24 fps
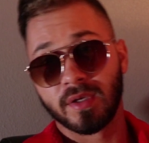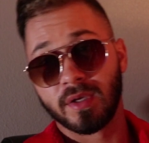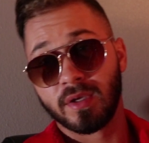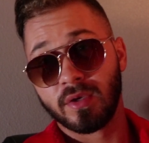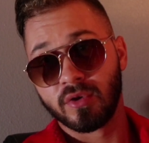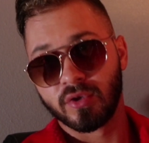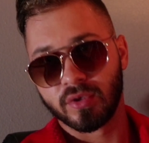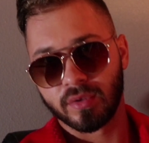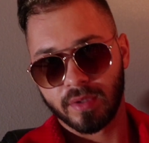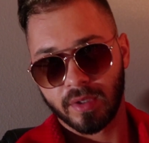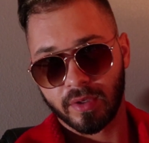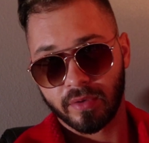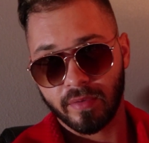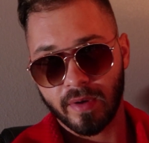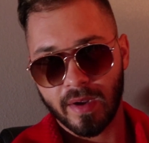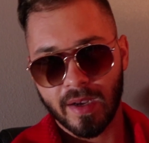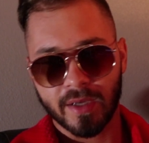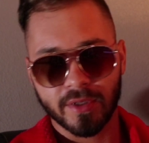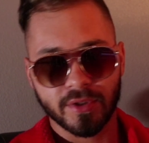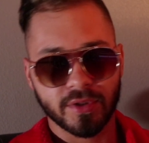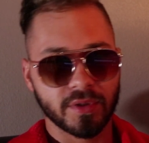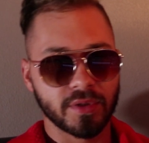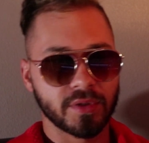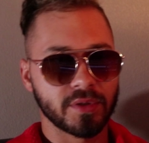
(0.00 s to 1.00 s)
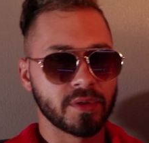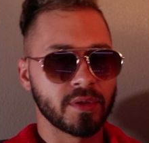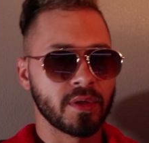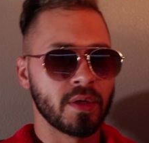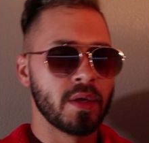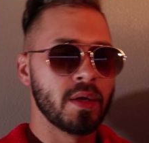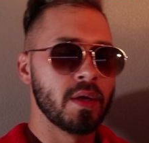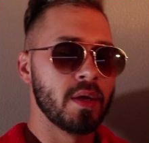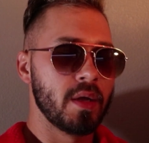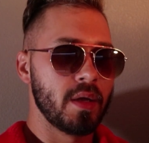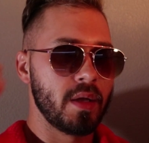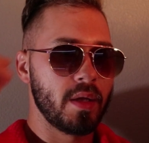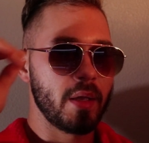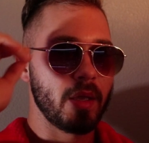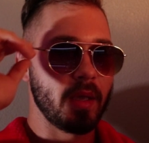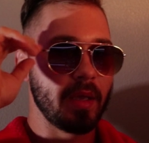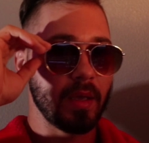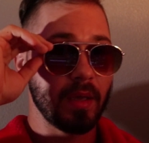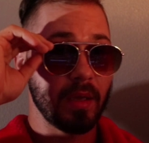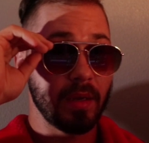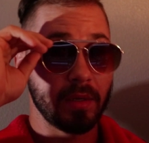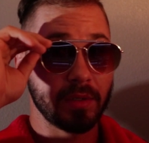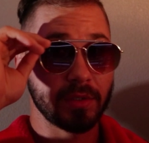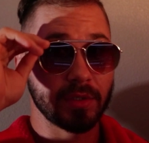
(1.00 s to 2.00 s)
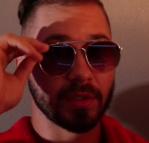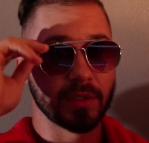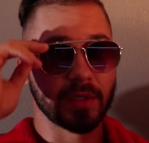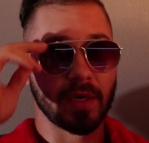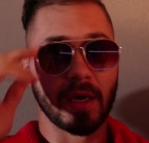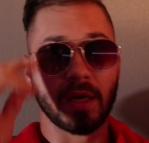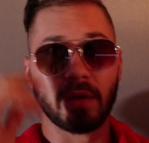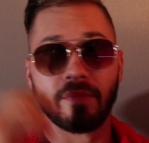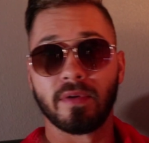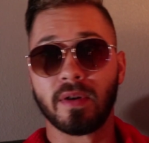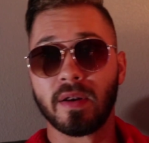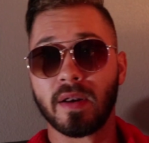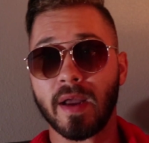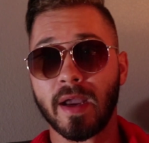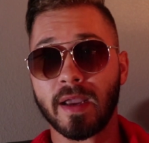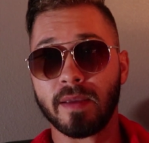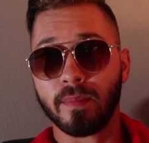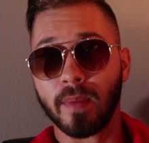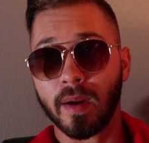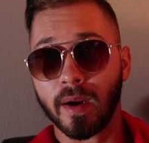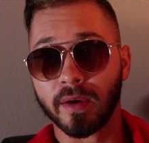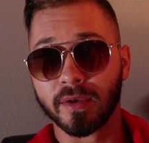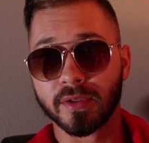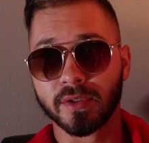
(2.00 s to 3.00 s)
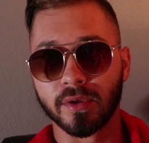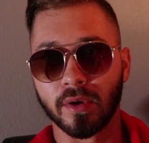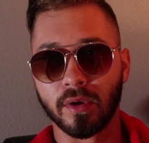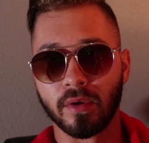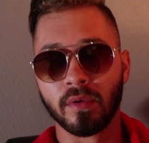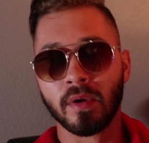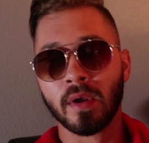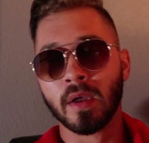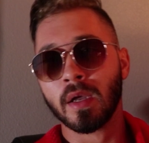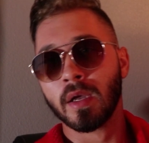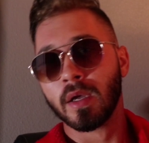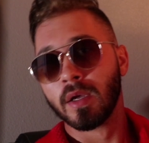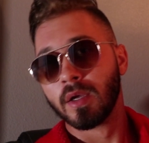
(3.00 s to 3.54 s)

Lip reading: It usually crashes, and it's just kind of a nightmare. So